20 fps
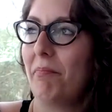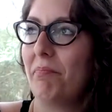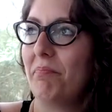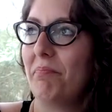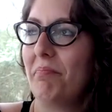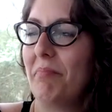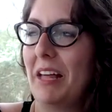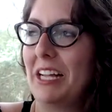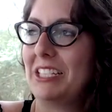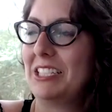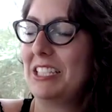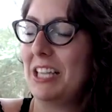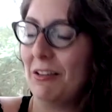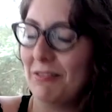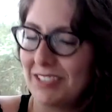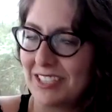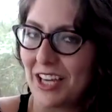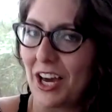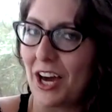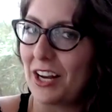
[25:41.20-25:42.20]
It sounds
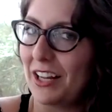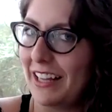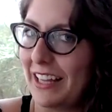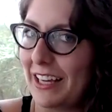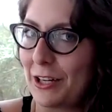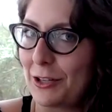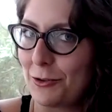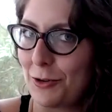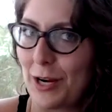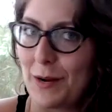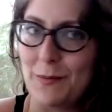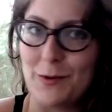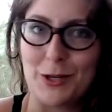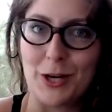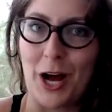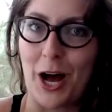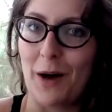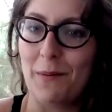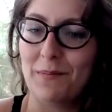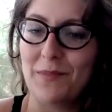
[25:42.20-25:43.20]
kind of like a dream job,
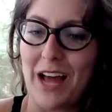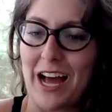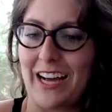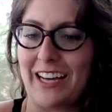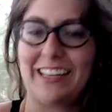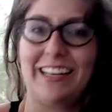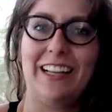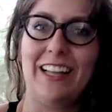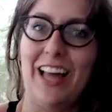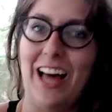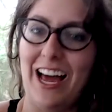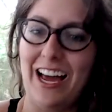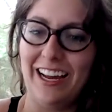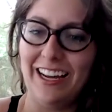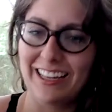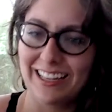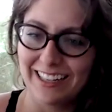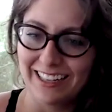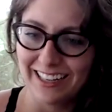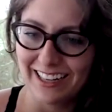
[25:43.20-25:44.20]
not going to lie.
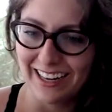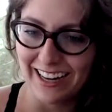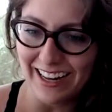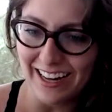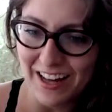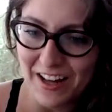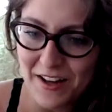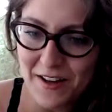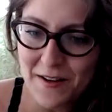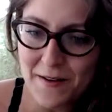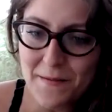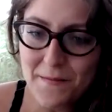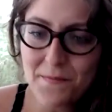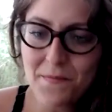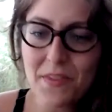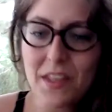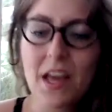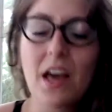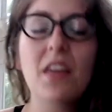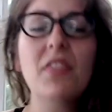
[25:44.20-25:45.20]

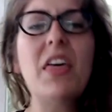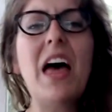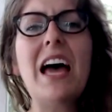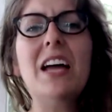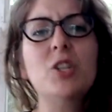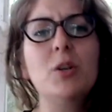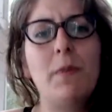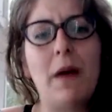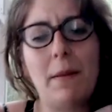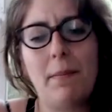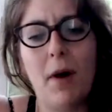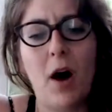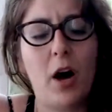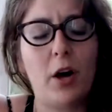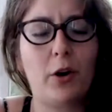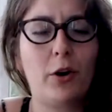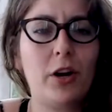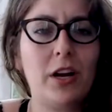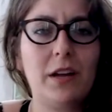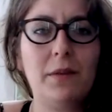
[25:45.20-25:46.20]
That and do my pottery.
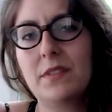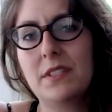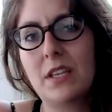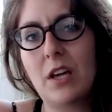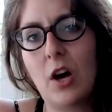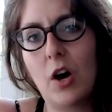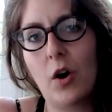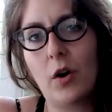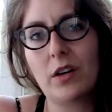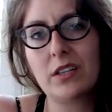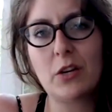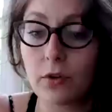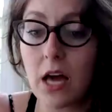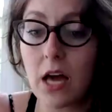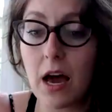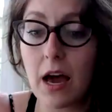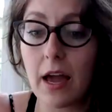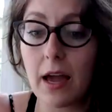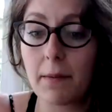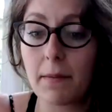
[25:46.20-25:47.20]
And a
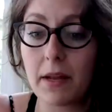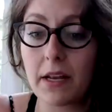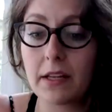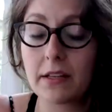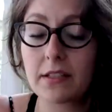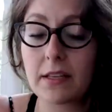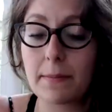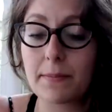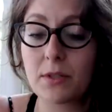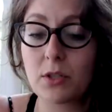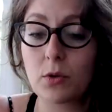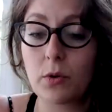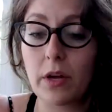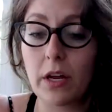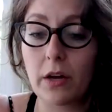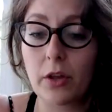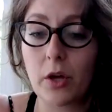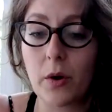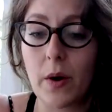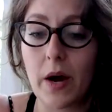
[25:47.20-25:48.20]
substitute here in the US.